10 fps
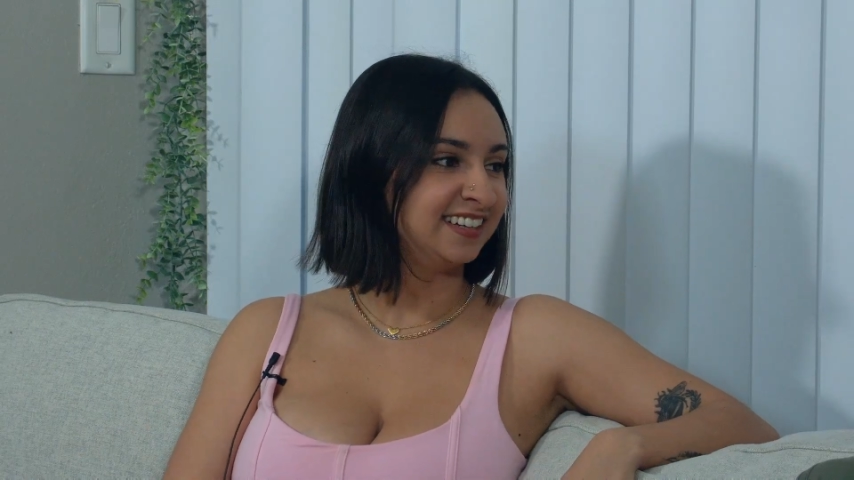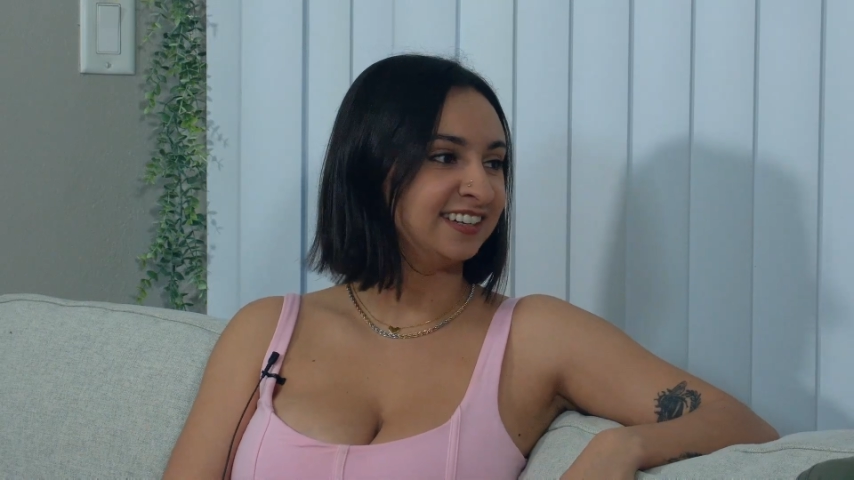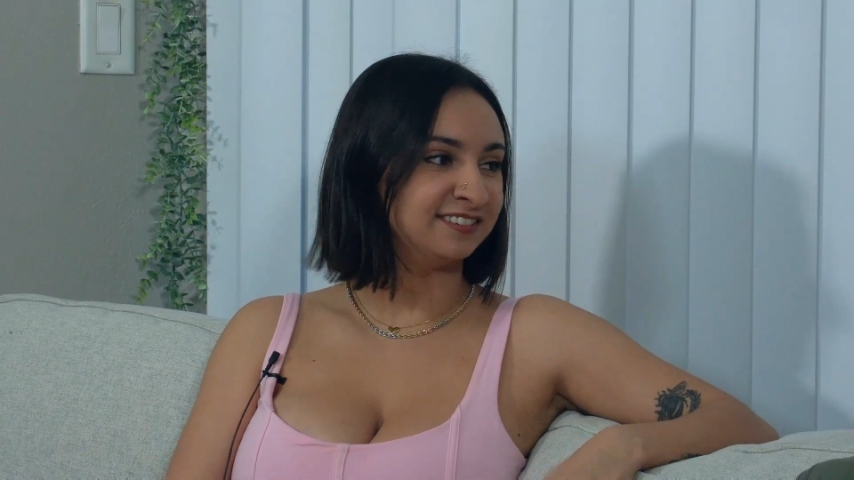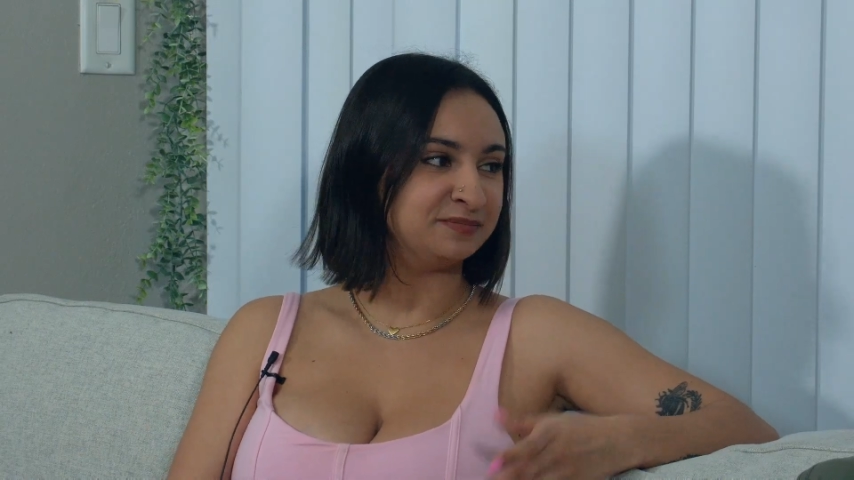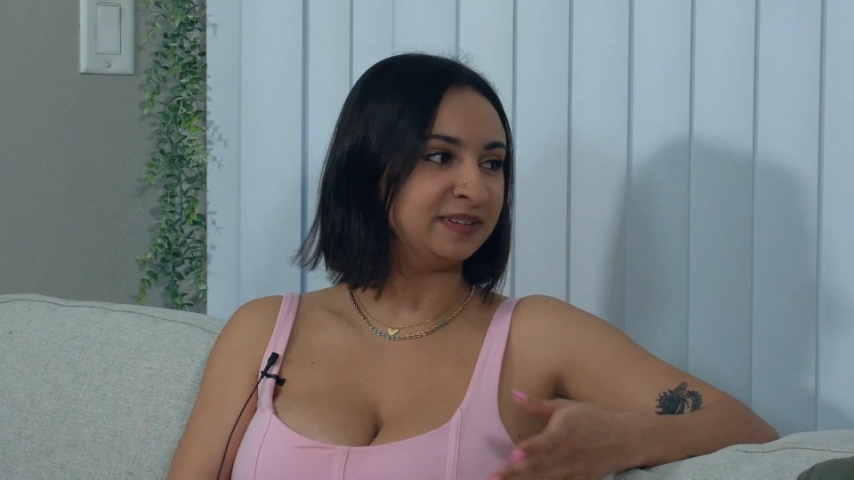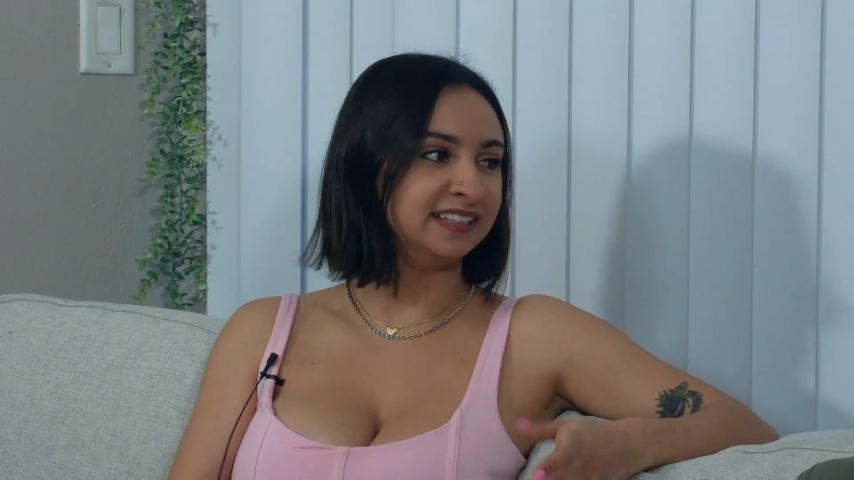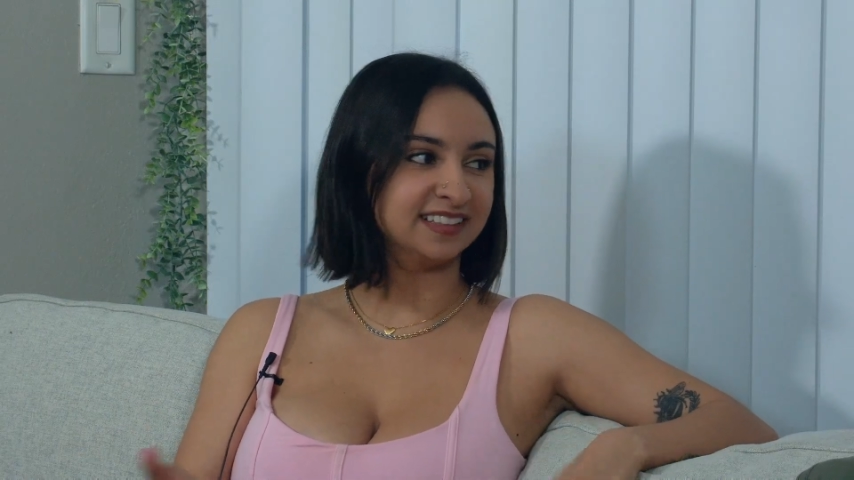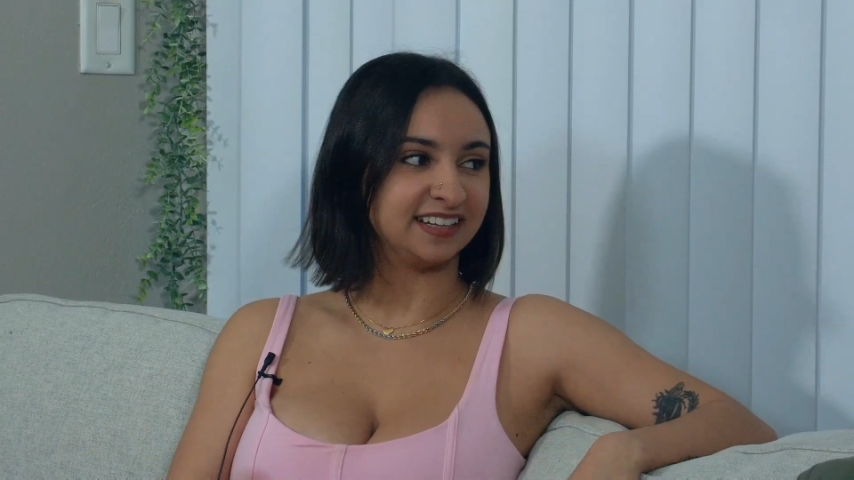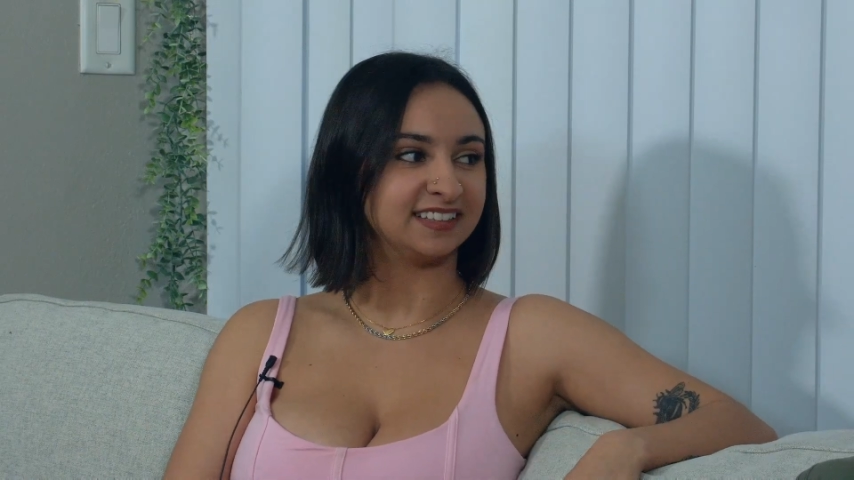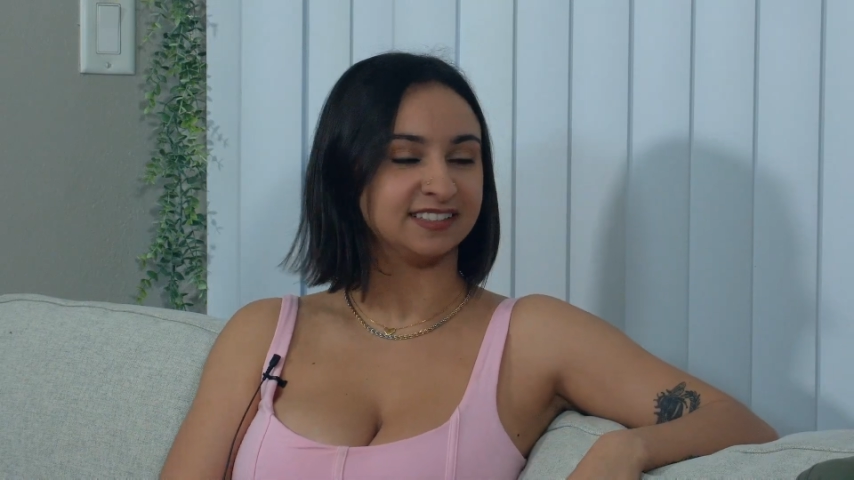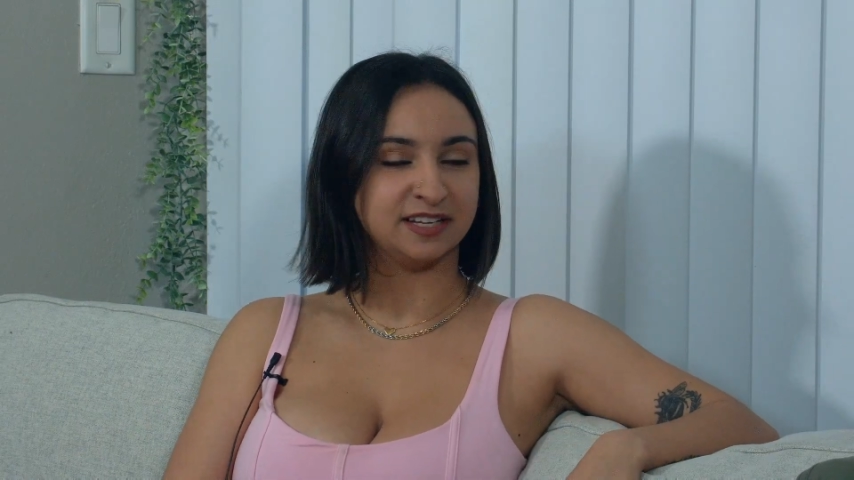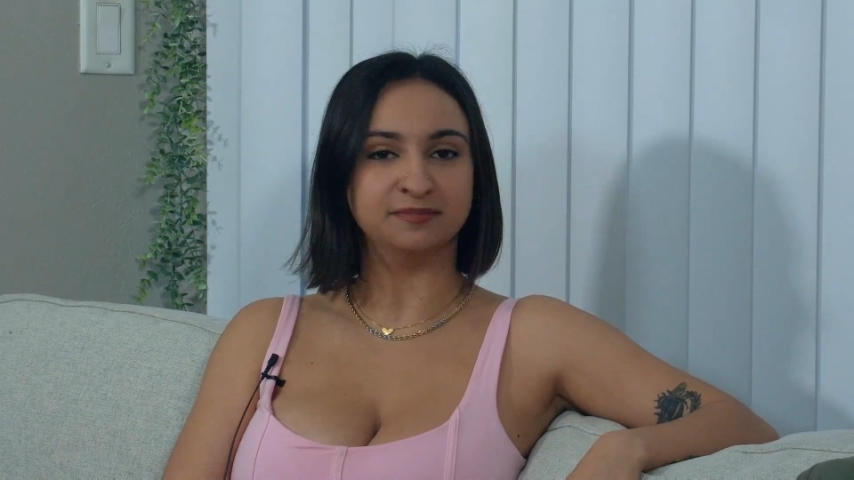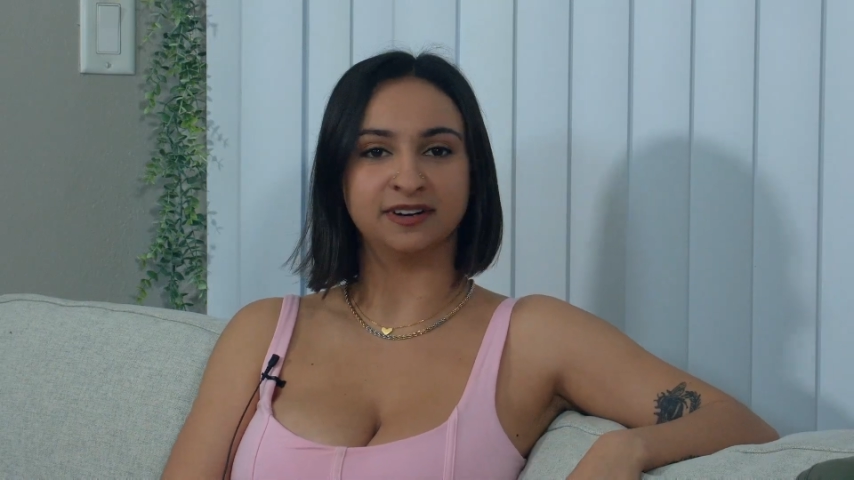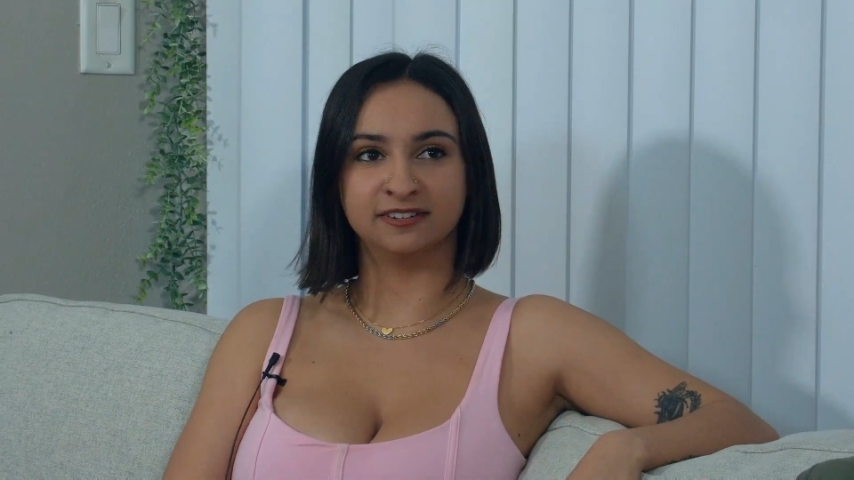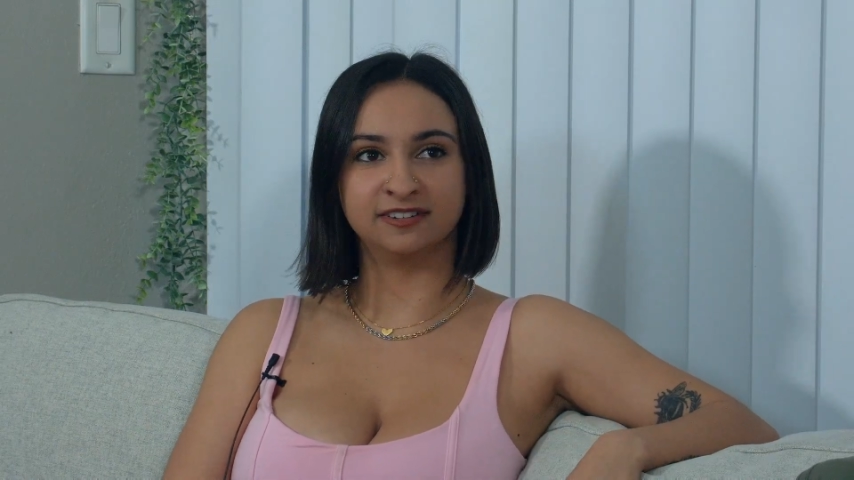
would be in like the same boat.